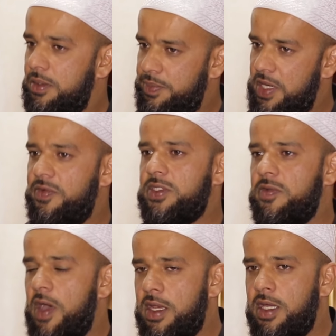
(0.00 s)
benefits of
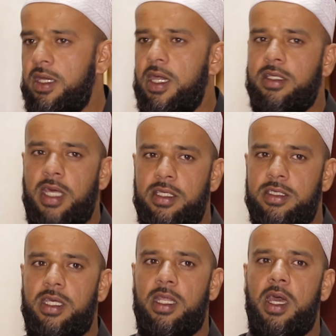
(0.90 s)
honey and
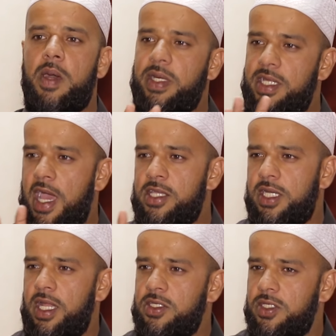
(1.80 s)
dates, and, but in
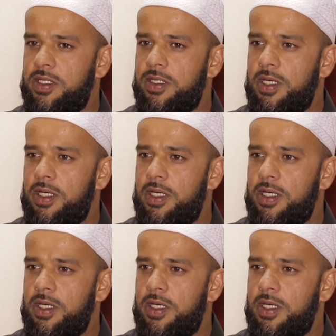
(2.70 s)
isolation.